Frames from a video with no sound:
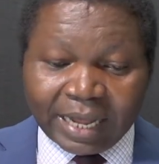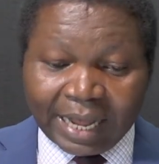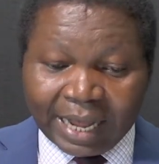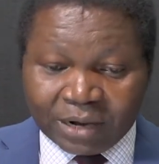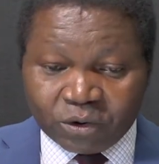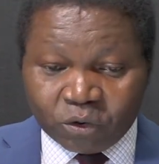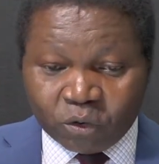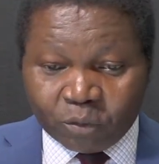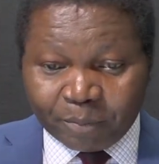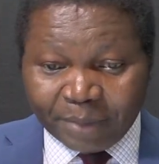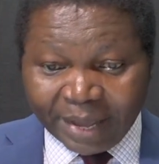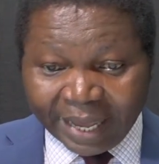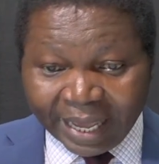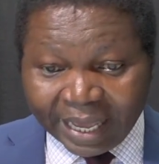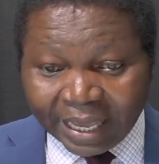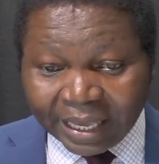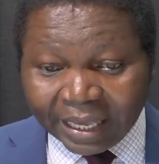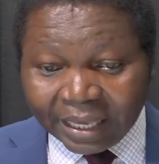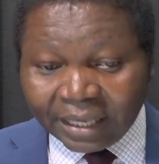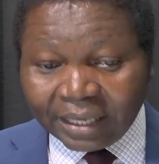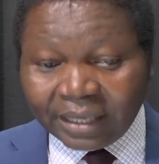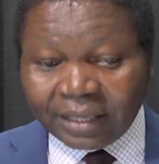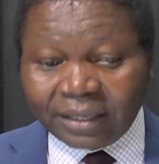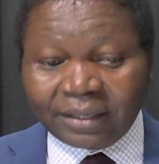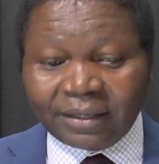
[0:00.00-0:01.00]

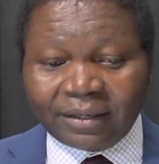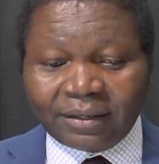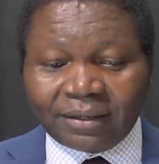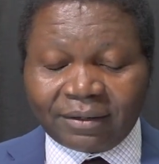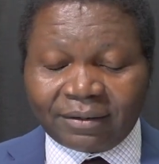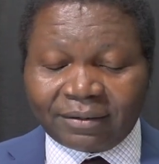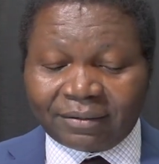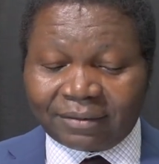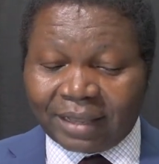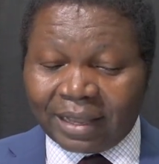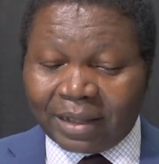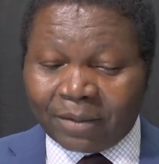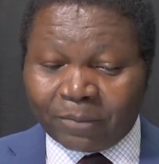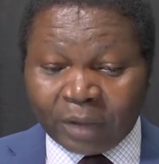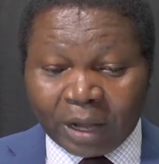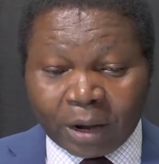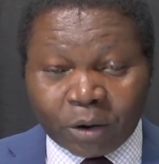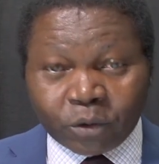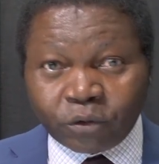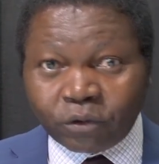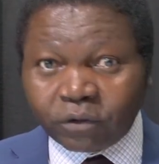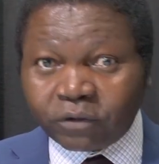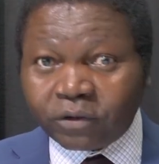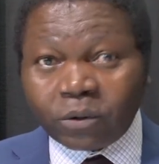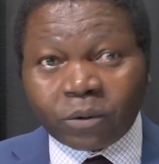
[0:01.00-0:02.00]
obeying,
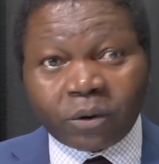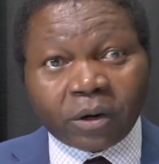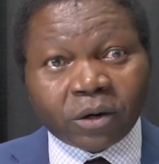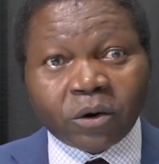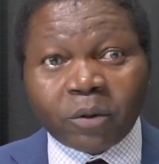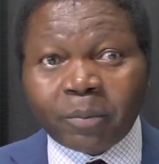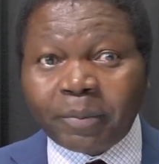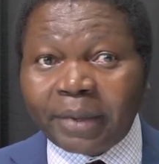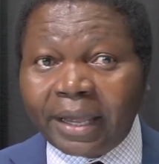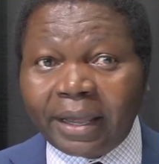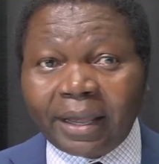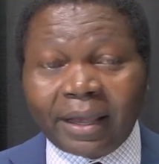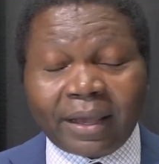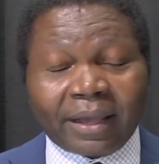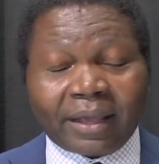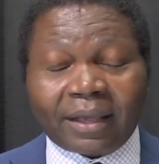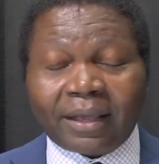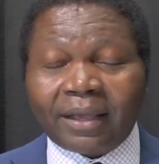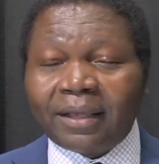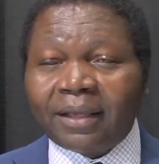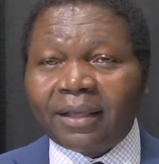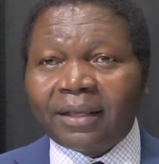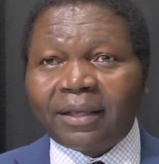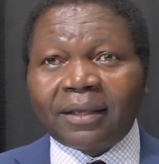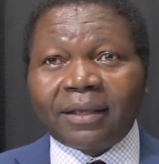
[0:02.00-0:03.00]
I'll use the word obey.
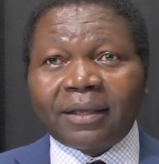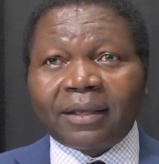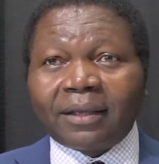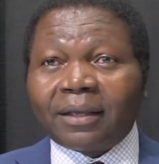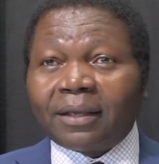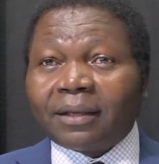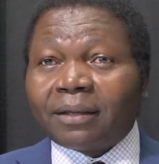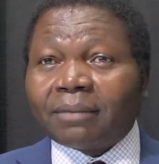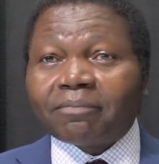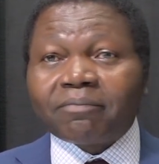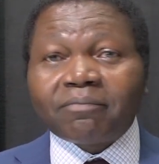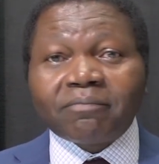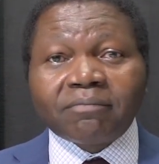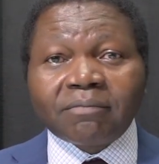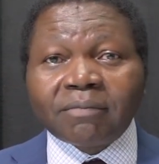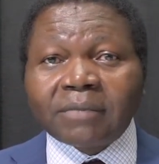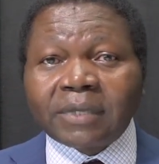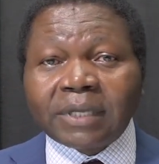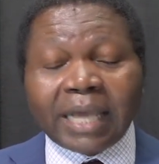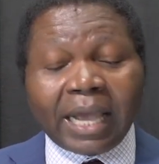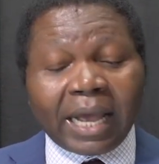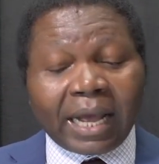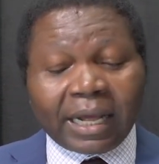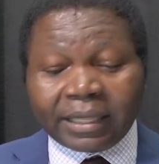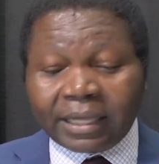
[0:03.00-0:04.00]

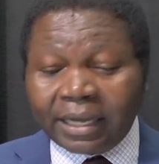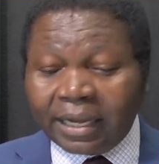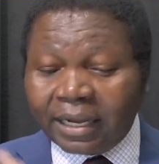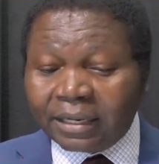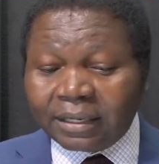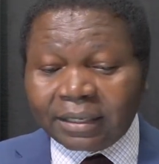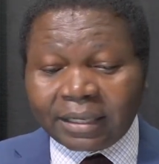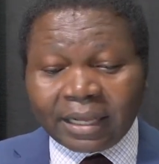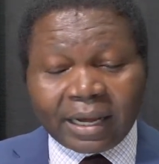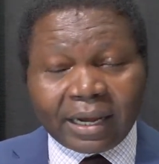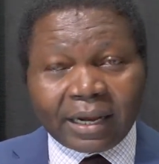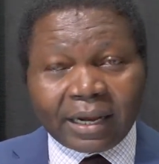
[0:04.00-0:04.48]
Yeah, then